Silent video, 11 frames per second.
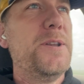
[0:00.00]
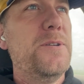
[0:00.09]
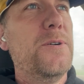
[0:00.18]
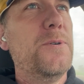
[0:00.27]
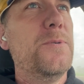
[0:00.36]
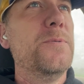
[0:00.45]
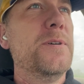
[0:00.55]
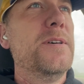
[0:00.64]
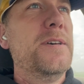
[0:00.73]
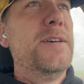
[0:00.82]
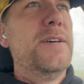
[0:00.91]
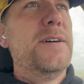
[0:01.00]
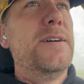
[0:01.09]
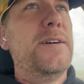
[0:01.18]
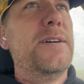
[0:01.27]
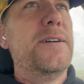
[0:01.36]
know
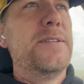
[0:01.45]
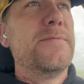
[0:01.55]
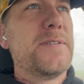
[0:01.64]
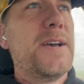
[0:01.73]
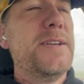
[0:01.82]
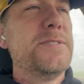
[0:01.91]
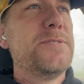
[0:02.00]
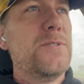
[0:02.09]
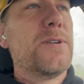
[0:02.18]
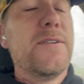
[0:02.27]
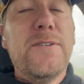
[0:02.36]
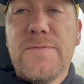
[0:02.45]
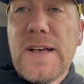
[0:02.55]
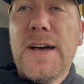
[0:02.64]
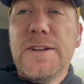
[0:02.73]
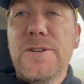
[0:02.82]
and have gotten
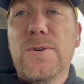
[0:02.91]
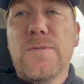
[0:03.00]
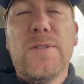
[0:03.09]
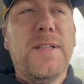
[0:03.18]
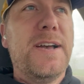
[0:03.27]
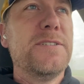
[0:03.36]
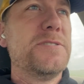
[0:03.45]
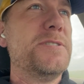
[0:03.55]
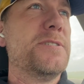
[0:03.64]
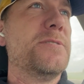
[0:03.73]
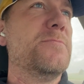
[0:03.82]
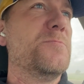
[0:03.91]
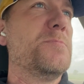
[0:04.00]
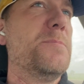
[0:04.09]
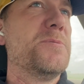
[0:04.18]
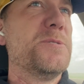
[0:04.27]
to know over the last year
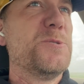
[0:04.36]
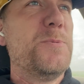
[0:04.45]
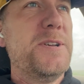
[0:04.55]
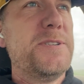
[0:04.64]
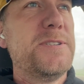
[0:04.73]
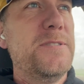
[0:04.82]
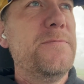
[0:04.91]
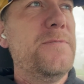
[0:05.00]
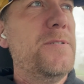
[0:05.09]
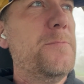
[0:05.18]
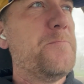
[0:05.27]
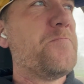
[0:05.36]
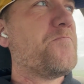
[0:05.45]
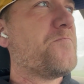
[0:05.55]
with my participation in the film.